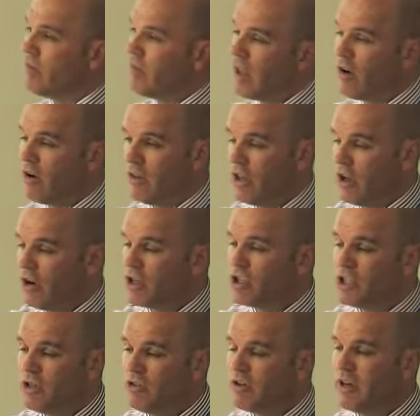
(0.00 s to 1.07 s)
they are
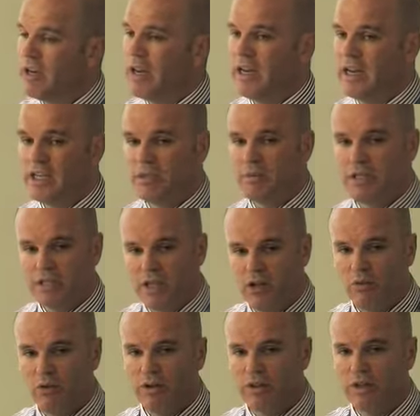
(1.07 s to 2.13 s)
children and they need to be
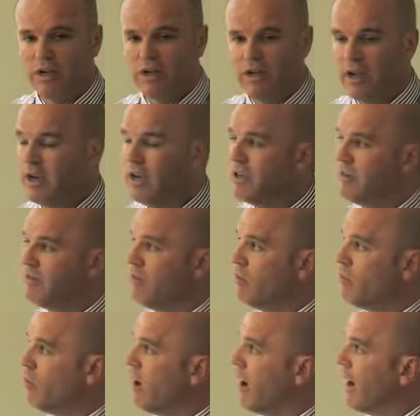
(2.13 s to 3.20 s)
dealt with in a
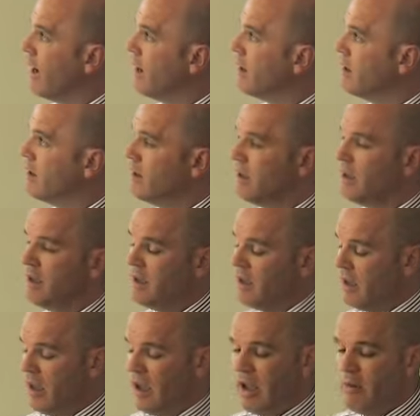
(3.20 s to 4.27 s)
different way.
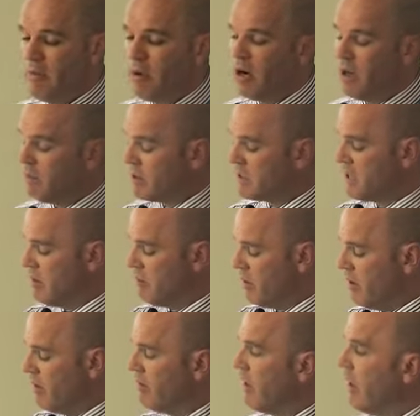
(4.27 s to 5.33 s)
And a prime
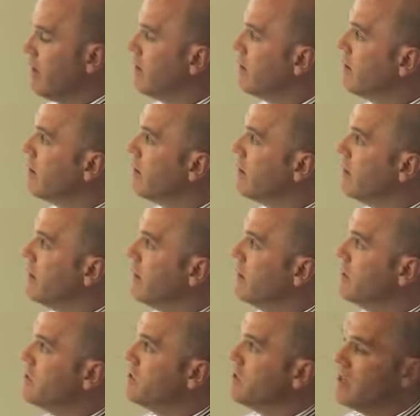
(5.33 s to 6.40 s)
example of that
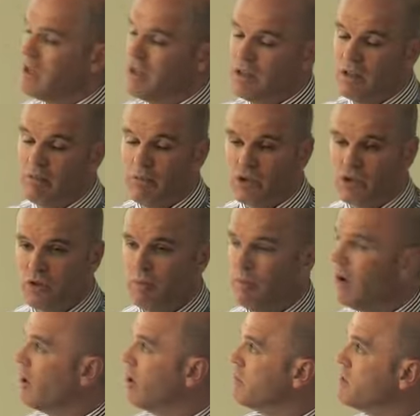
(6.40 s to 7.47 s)
is the muscle
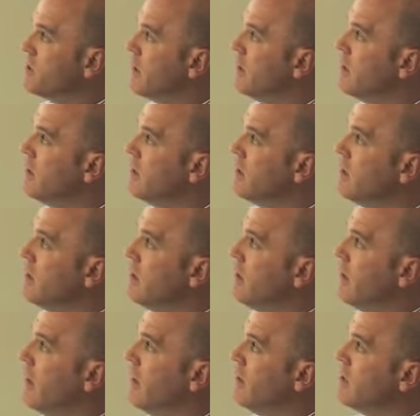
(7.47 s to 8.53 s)
biopsy.
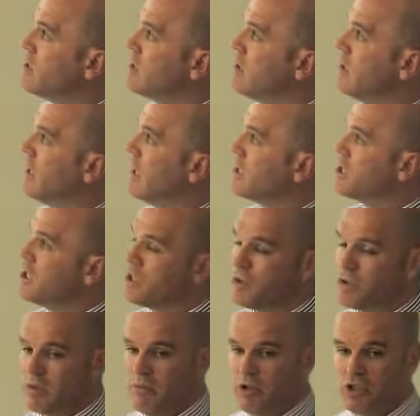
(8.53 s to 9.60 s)
This slide actually
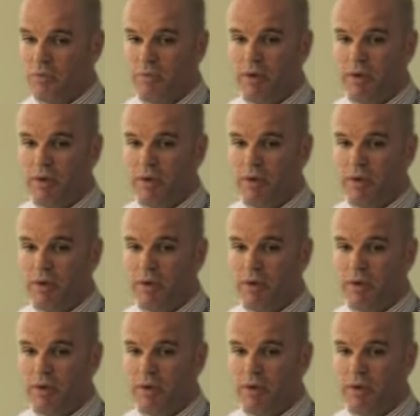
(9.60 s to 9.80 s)
shows a muscle